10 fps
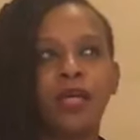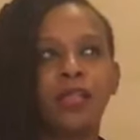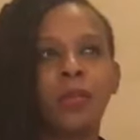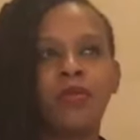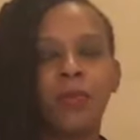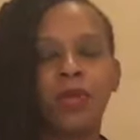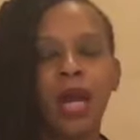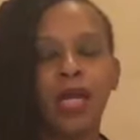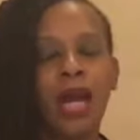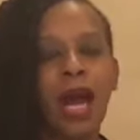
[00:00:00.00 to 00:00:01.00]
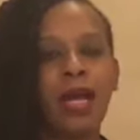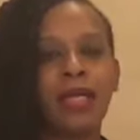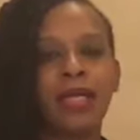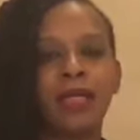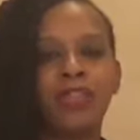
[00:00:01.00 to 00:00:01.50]
Some of them are kind of
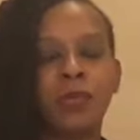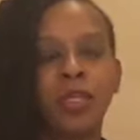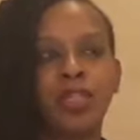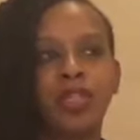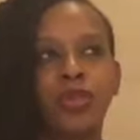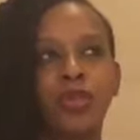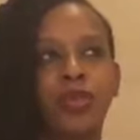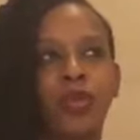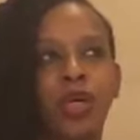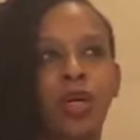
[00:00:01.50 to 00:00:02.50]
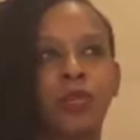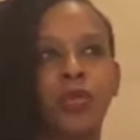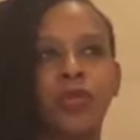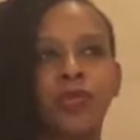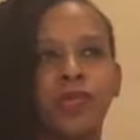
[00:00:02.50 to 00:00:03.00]
high-end, Jimmy Choo, um,
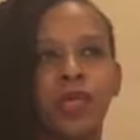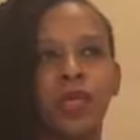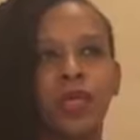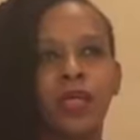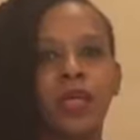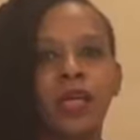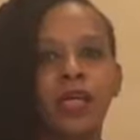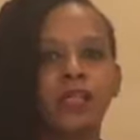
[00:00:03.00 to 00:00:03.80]
Louis Vuitton.